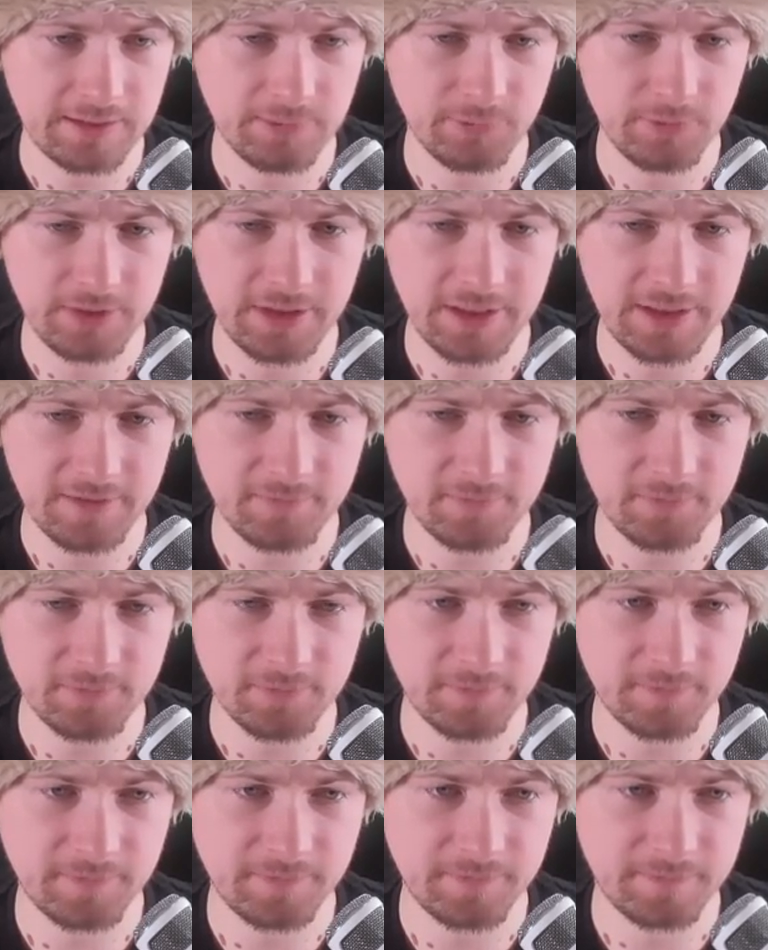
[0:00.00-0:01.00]
we have
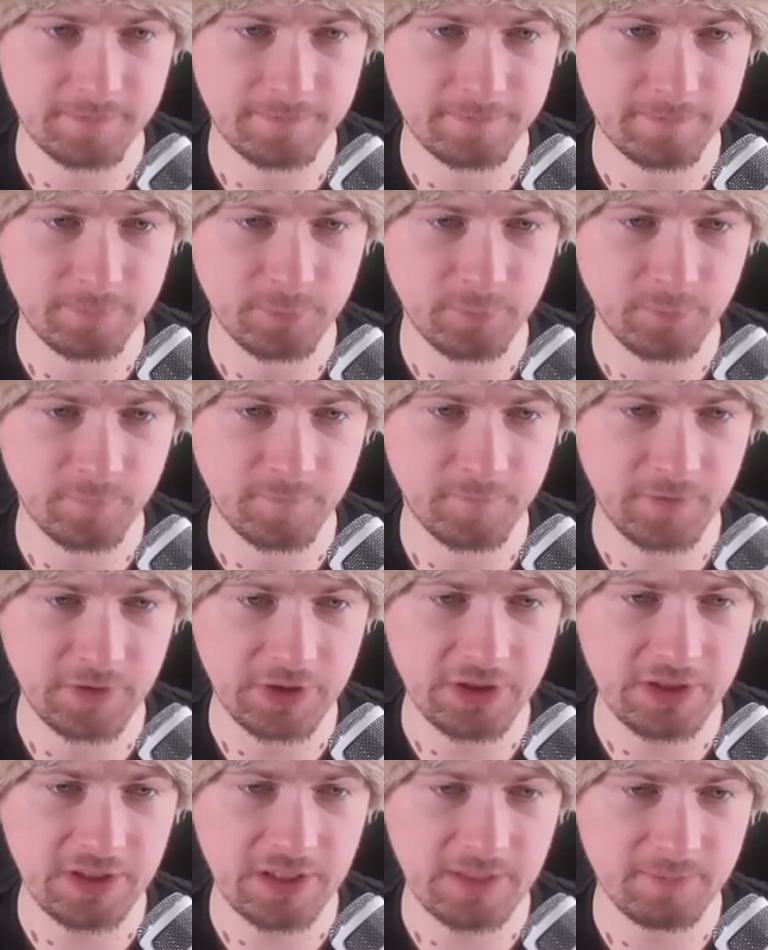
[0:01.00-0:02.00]
to
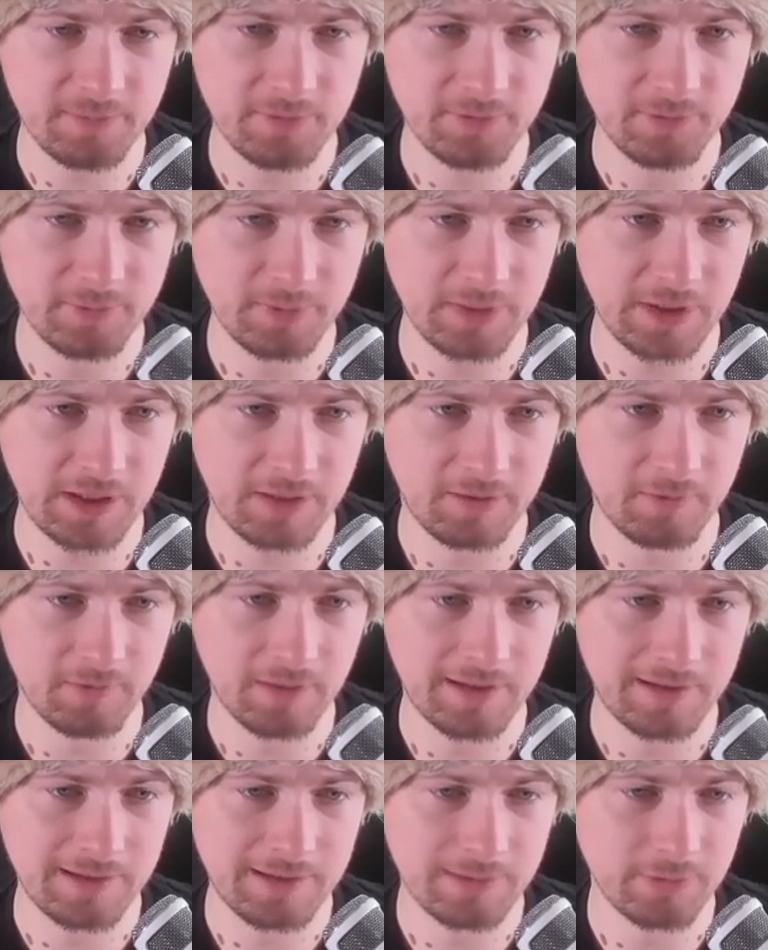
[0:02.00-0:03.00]
think about
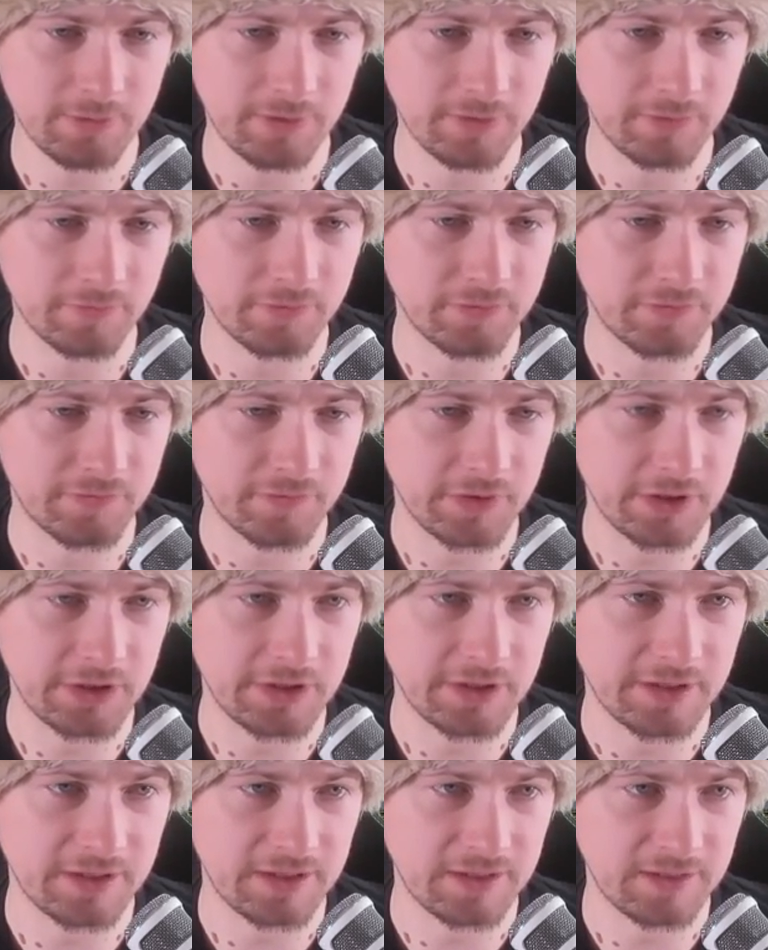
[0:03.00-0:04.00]
becoming ally one of the
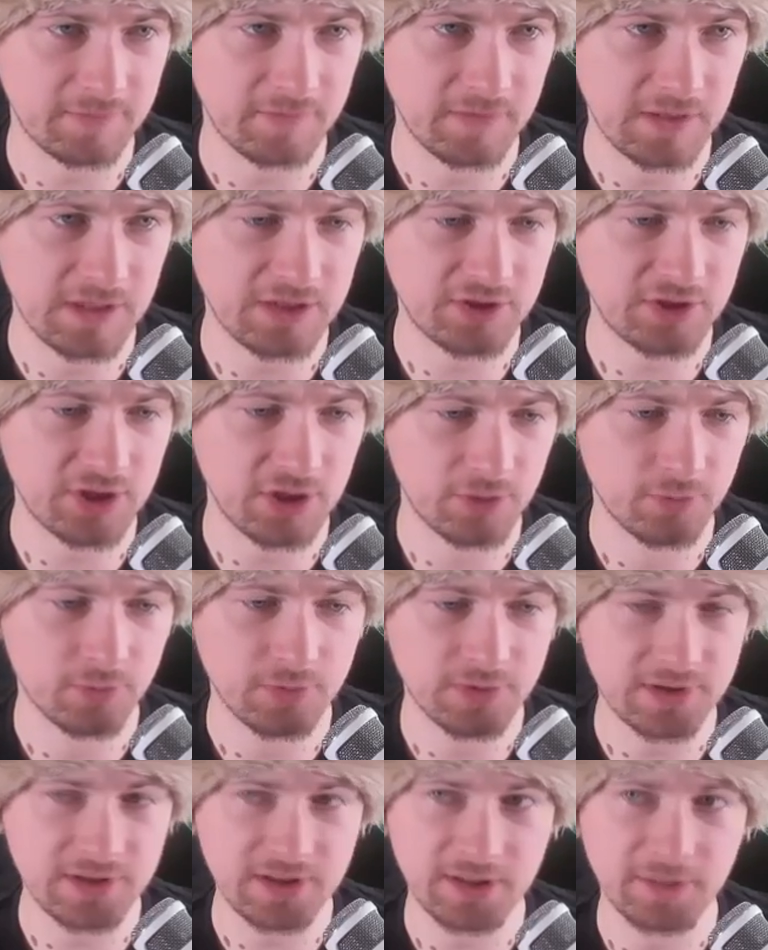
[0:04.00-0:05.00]
three, and I think
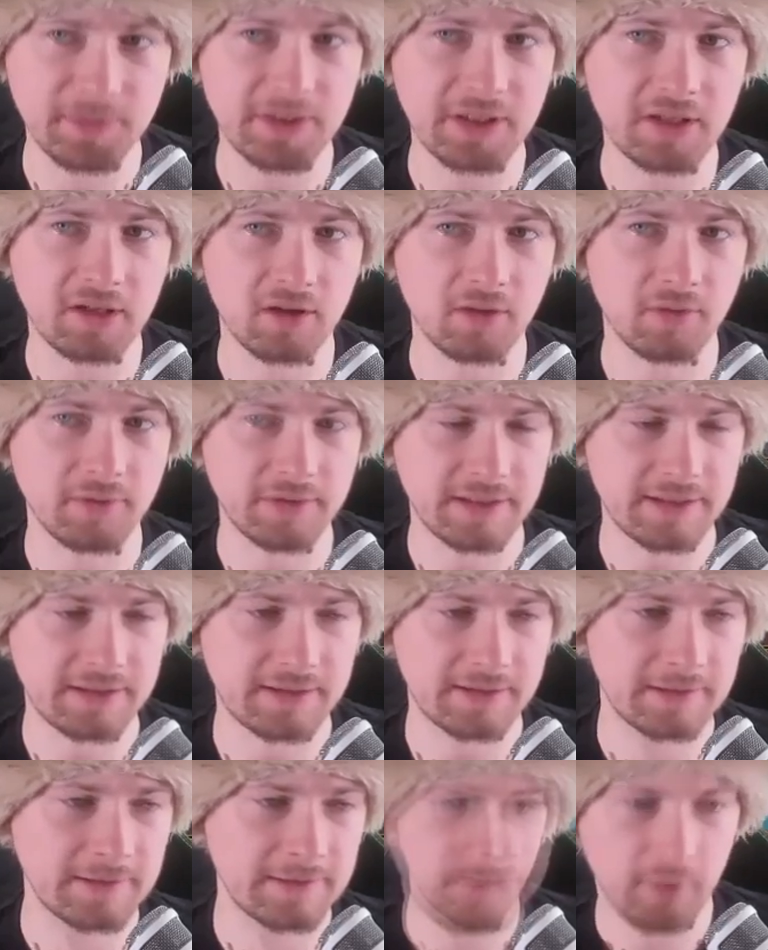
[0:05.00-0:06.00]
Jaunpur is gonna be the
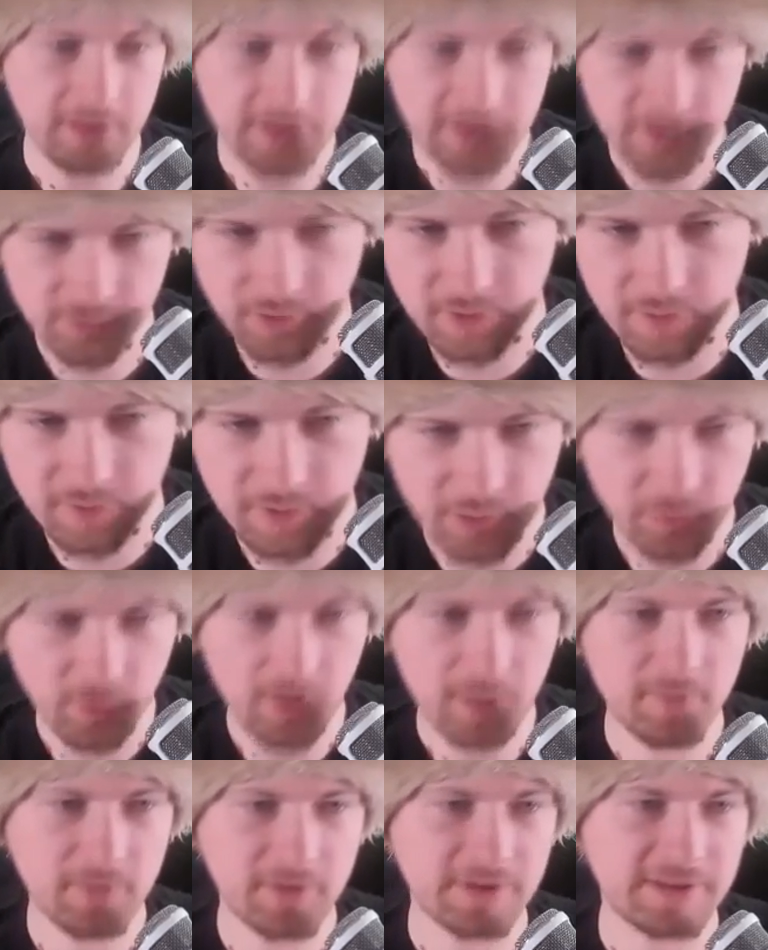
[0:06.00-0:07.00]
closest. By the way, my
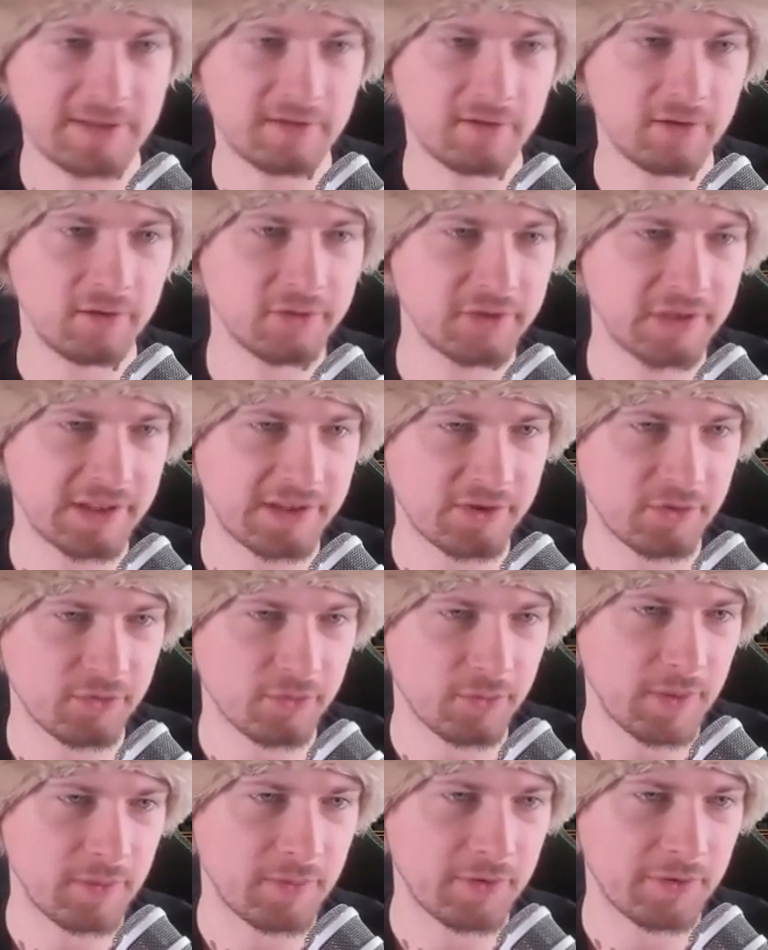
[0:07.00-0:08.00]
one percent loans, as you
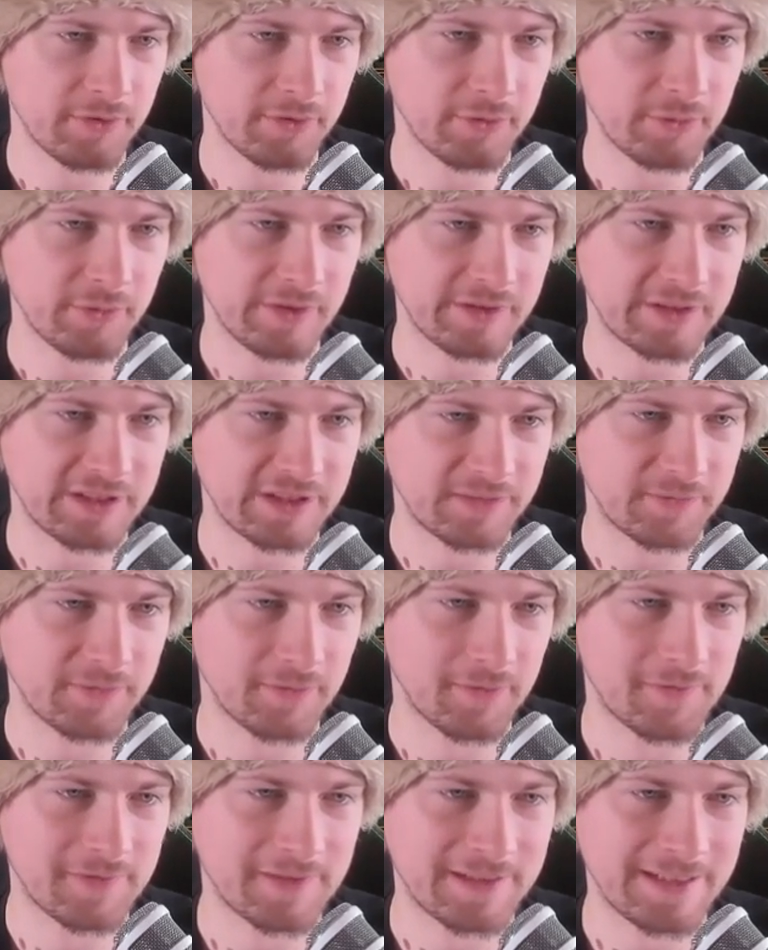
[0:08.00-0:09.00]
remember, were just
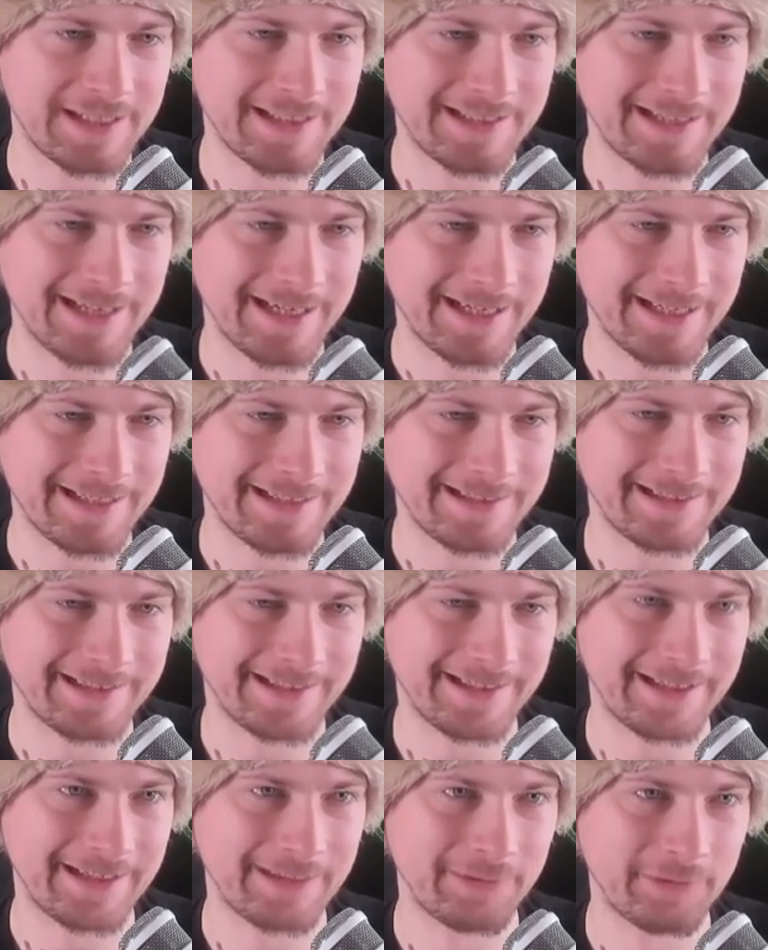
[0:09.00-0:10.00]
for six
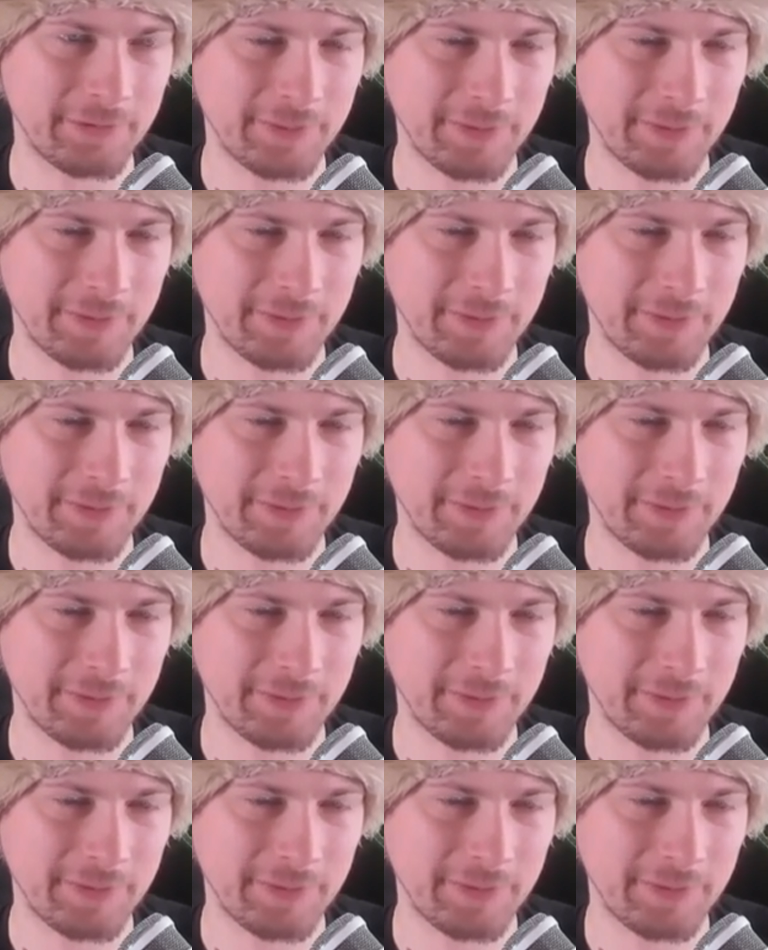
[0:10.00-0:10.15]
ducats. I can